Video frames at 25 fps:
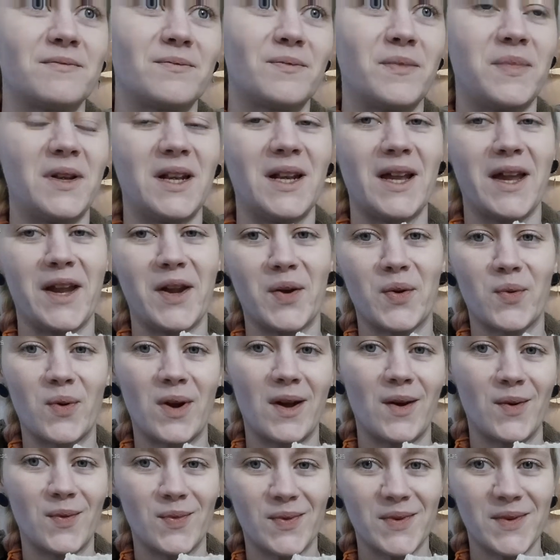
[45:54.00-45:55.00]
play
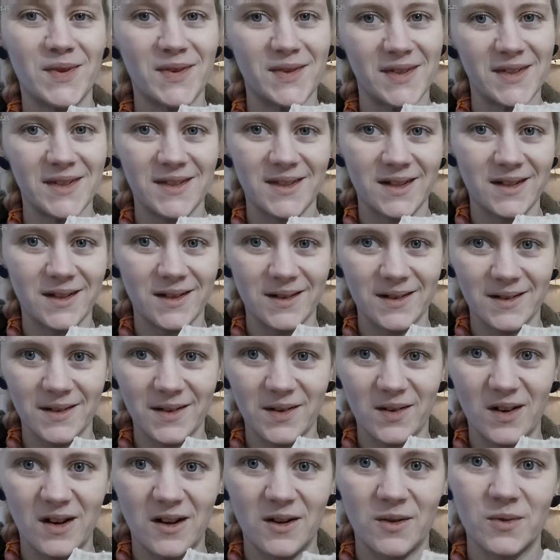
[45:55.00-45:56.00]
around
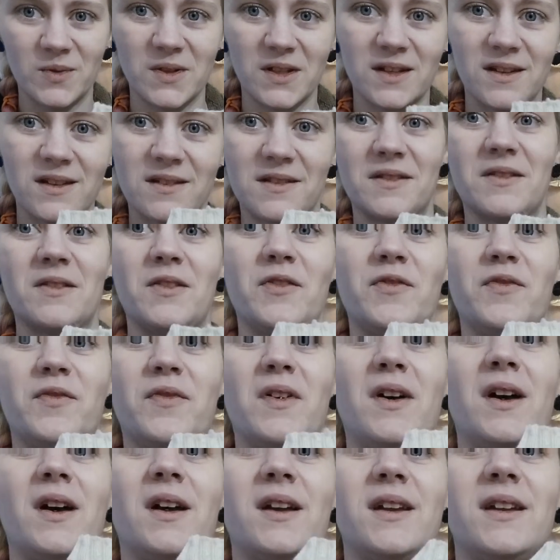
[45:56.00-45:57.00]
ground to
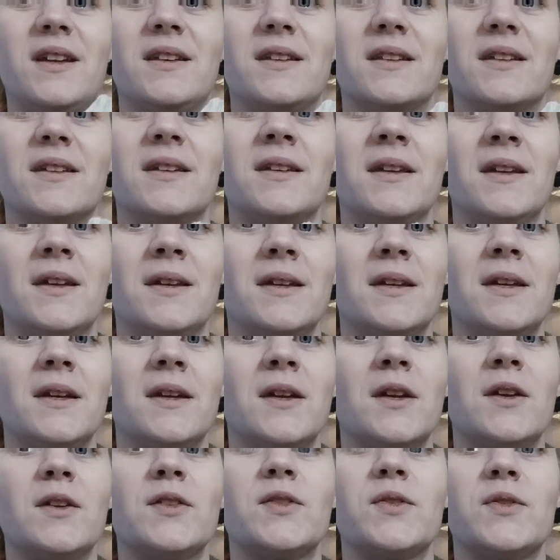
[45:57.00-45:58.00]
find,
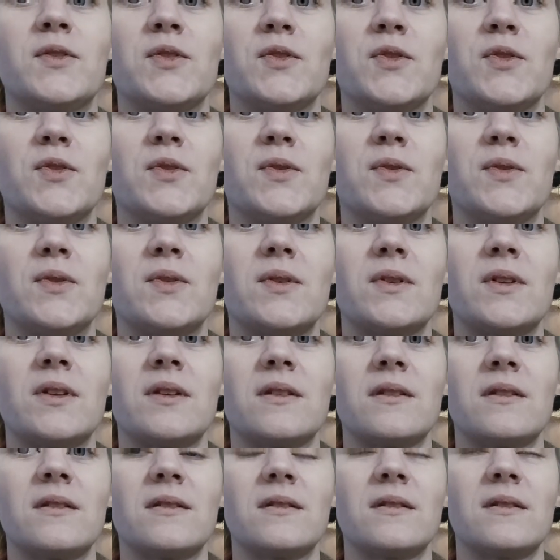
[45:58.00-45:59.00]
to
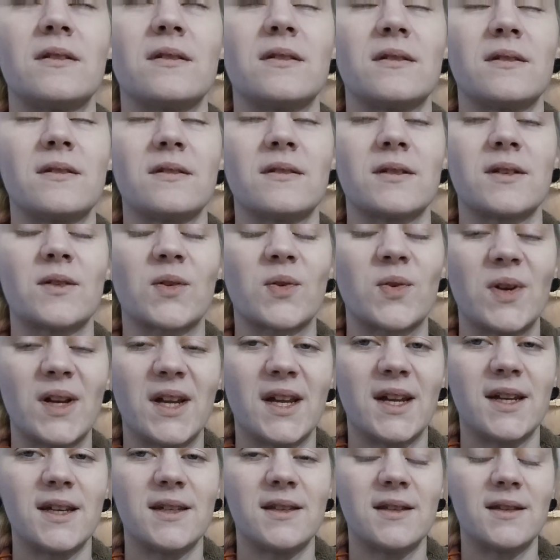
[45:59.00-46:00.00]

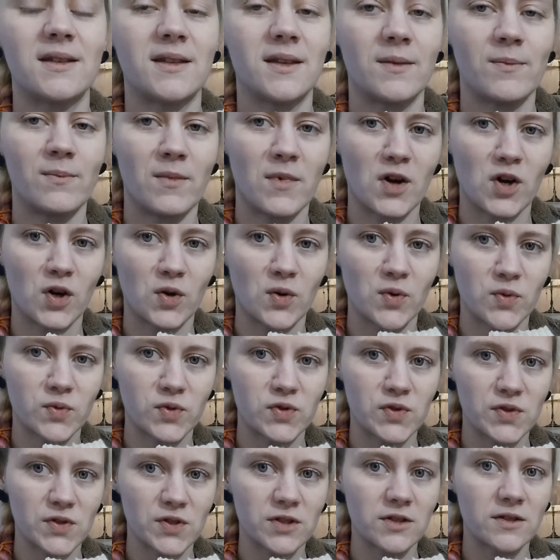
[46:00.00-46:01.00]
create the
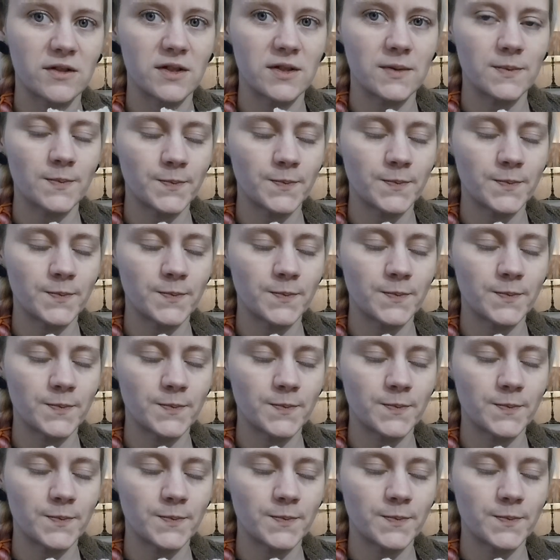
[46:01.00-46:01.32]
most